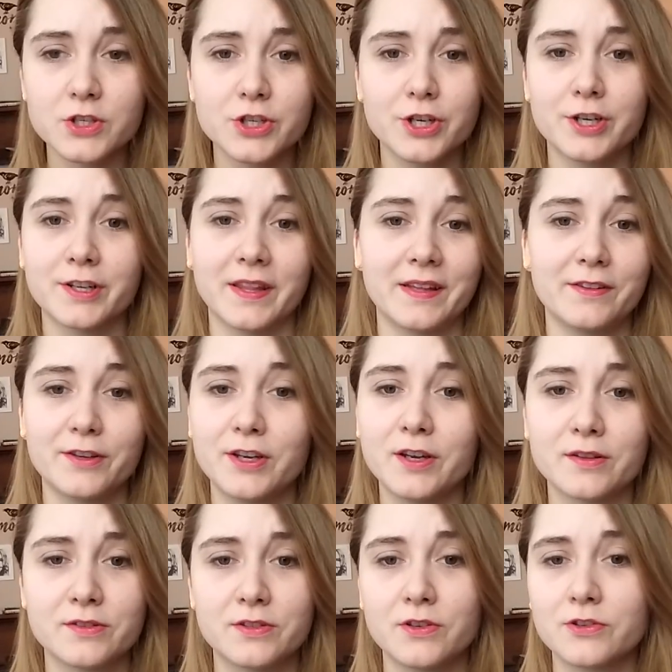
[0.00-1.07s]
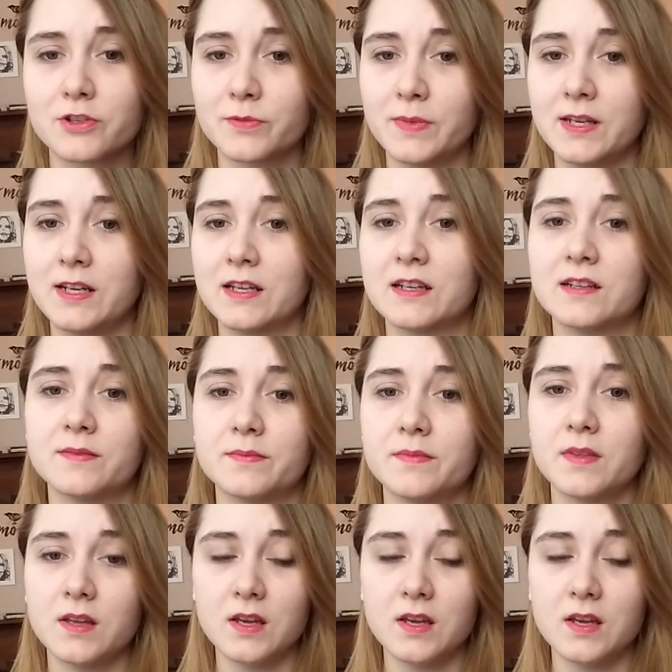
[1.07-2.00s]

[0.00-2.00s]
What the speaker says: Sure, like looking on social media,